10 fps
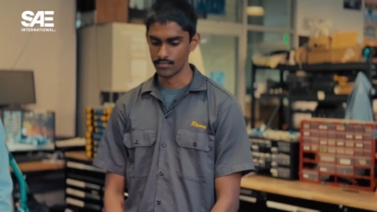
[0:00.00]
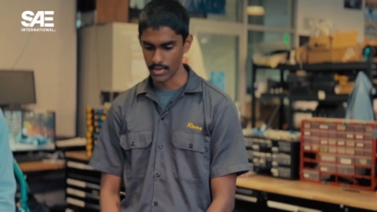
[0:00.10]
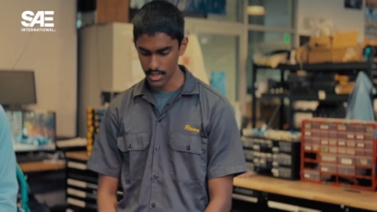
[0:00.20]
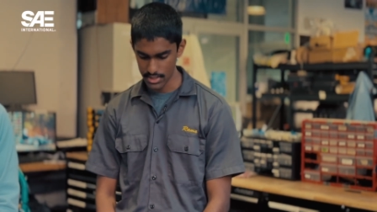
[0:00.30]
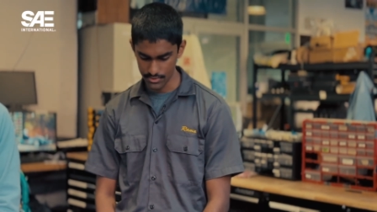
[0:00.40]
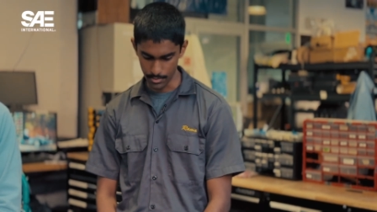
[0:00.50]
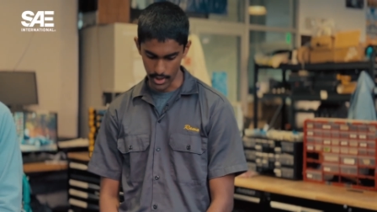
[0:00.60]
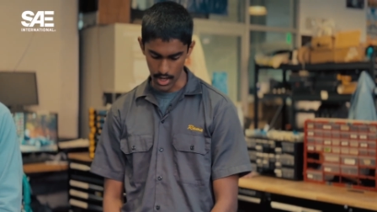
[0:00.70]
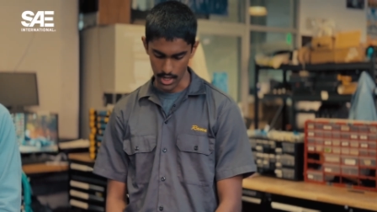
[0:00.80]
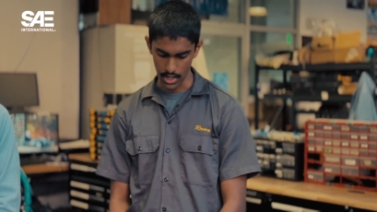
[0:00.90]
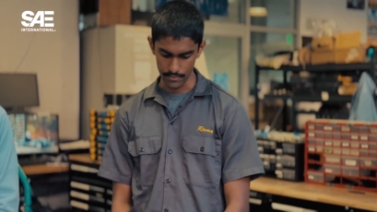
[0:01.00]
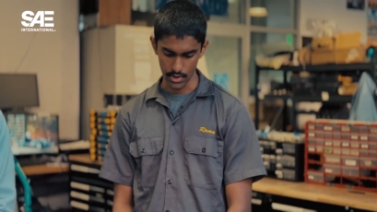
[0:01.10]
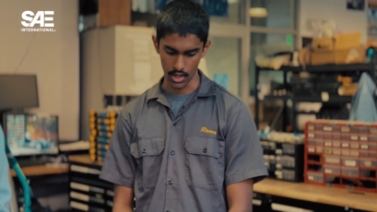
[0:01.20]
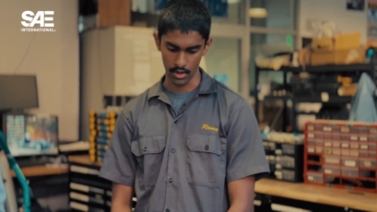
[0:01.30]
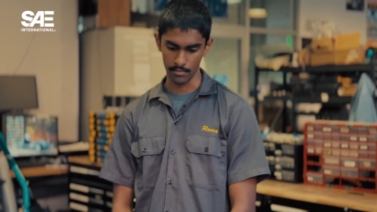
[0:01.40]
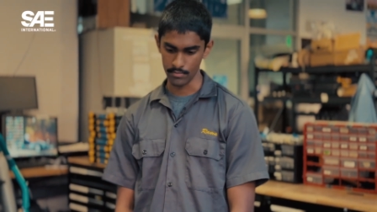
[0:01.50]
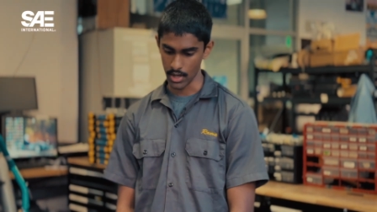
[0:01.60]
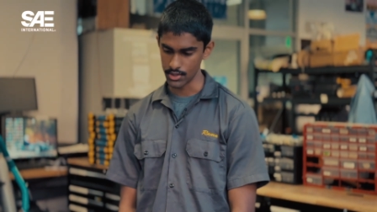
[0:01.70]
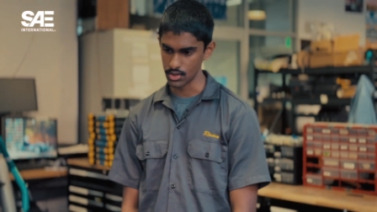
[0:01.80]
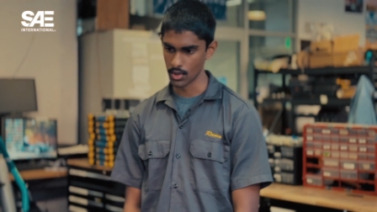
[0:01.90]
Next, after Baja, um,
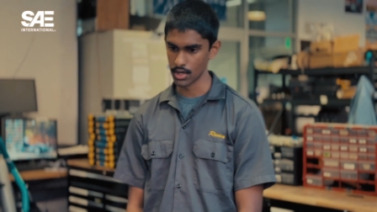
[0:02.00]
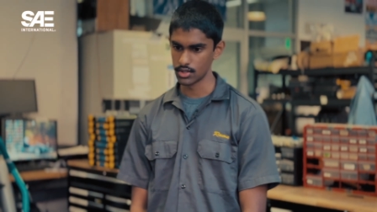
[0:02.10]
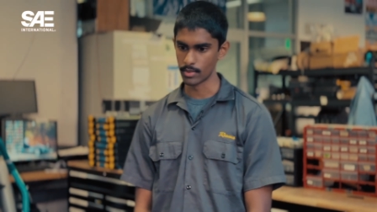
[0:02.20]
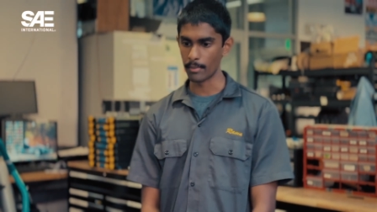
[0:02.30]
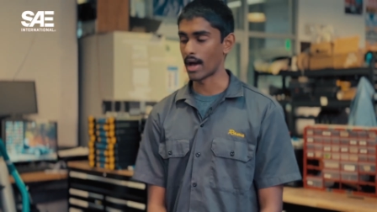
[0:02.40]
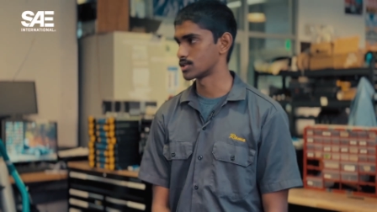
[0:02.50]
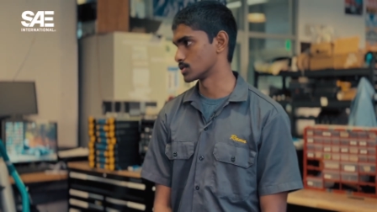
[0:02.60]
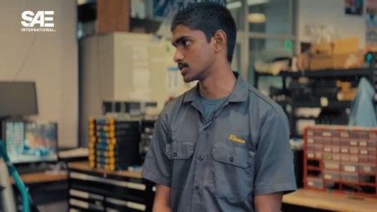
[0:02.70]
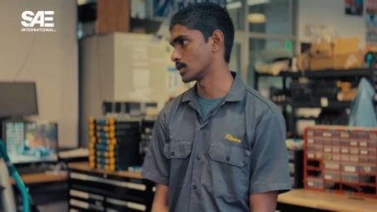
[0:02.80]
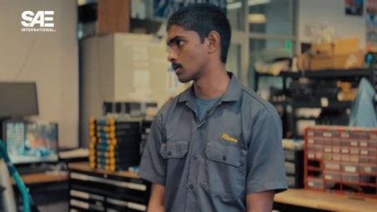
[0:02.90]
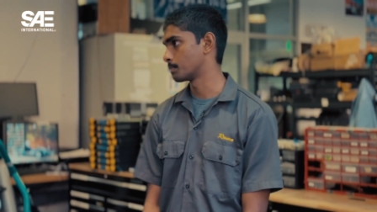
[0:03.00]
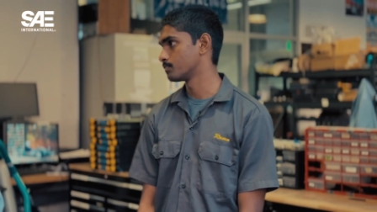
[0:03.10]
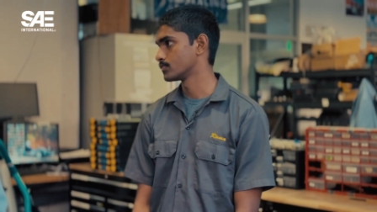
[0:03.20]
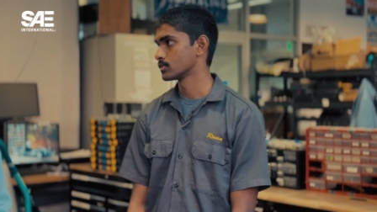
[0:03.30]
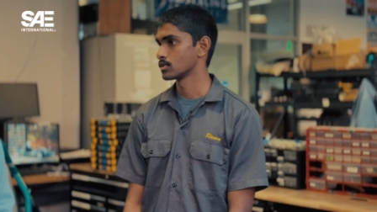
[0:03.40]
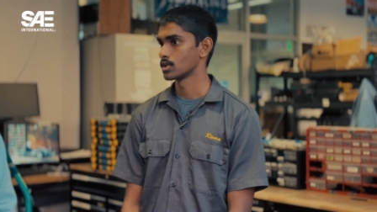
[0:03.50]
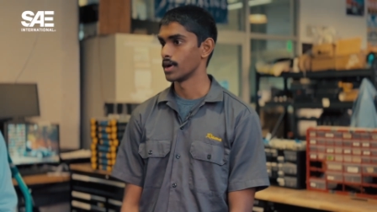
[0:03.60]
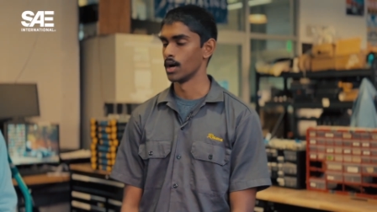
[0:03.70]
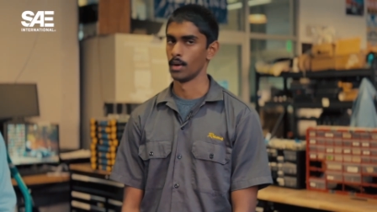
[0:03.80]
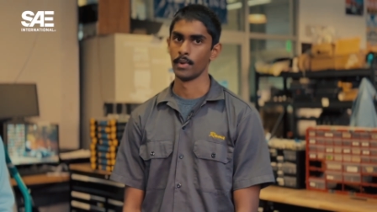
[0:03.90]
I do want to do my master's here okay.
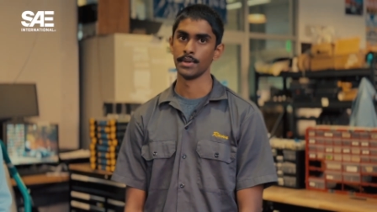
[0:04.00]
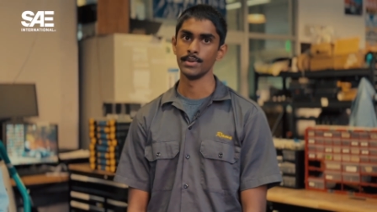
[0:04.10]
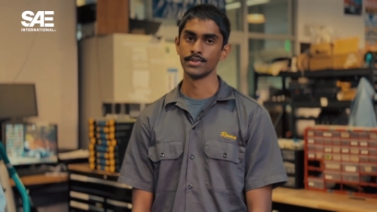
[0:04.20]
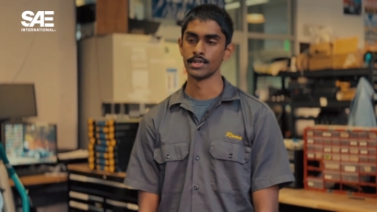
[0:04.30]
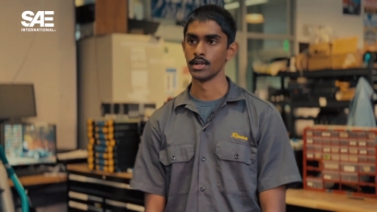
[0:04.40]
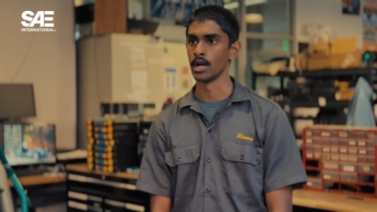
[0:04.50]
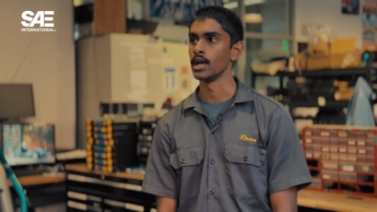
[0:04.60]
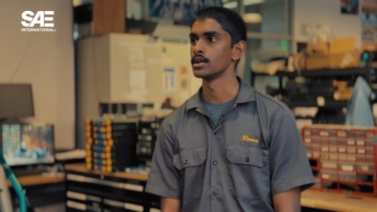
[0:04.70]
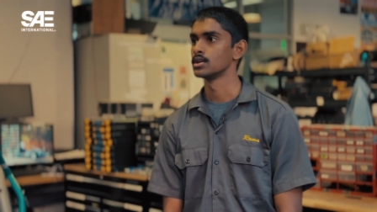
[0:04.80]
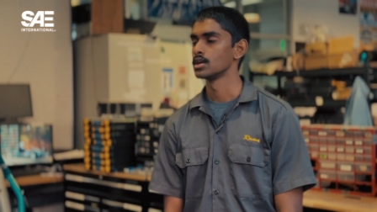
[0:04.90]
Um, at UCLA.